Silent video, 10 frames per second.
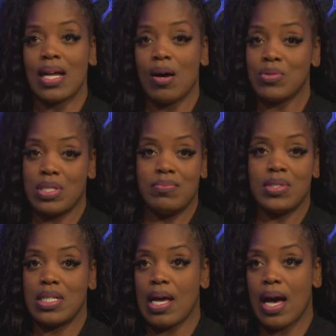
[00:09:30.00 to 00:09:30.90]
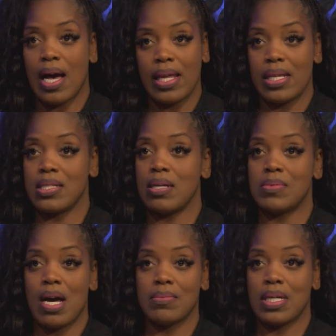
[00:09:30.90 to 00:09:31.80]
I was mm-hmm. denied, and
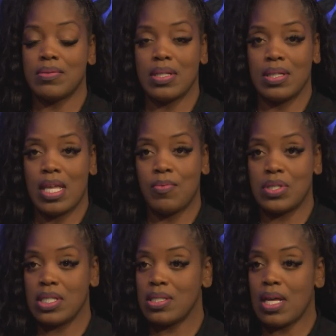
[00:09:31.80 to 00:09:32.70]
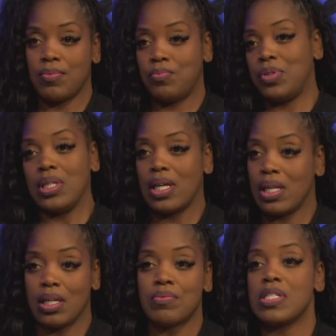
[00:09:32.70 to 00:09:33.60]
sometimes I they would just I wouldn't get
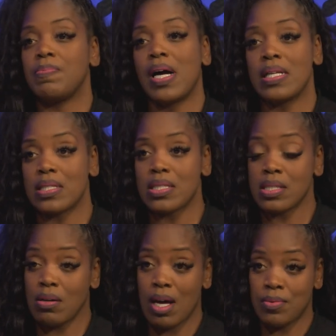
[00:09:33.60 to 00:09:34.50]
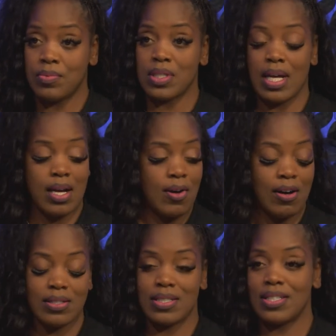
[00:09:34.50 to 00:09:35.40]
any responses, so I would, I
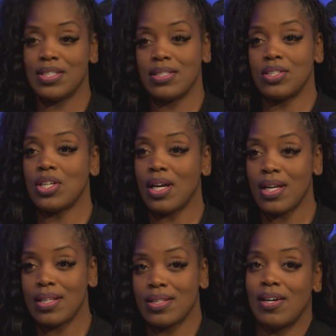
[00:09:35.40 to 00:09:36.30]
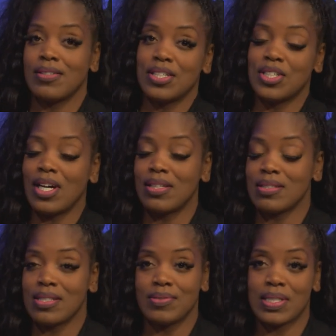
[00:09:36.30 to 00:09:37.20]
called the, the Sean, called Deshawn,
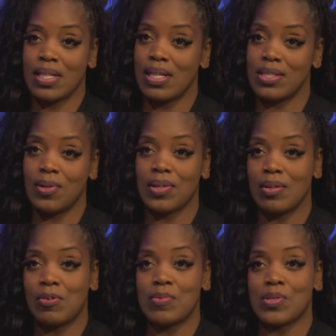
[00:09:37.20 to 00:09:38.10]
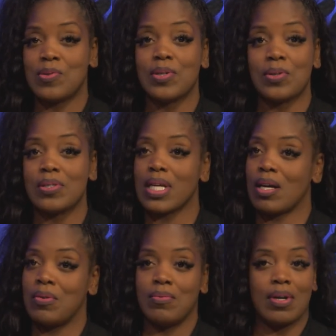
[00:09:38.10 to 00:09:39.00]
and was, I told him what was going on.
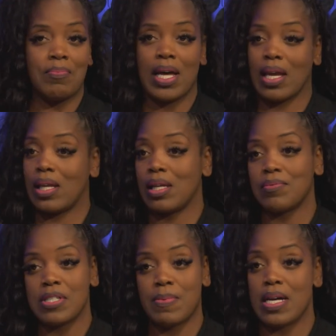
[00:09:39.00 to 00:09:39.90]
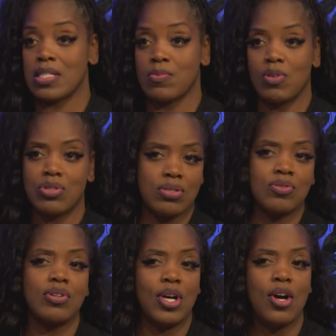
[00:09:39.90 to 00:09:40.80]
Like we, I'm not getting any responses. Won't
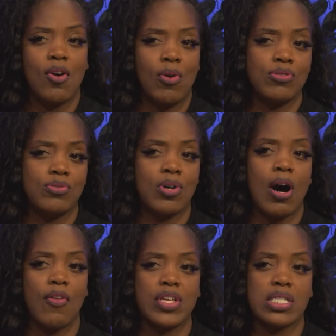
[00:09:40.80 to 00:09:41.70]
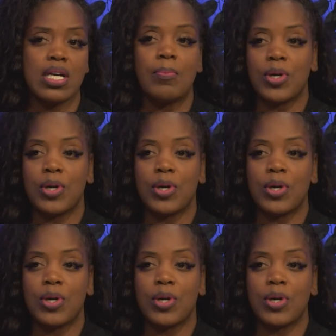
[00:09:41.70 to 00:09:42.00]
you? Won't so you? So you said let's number?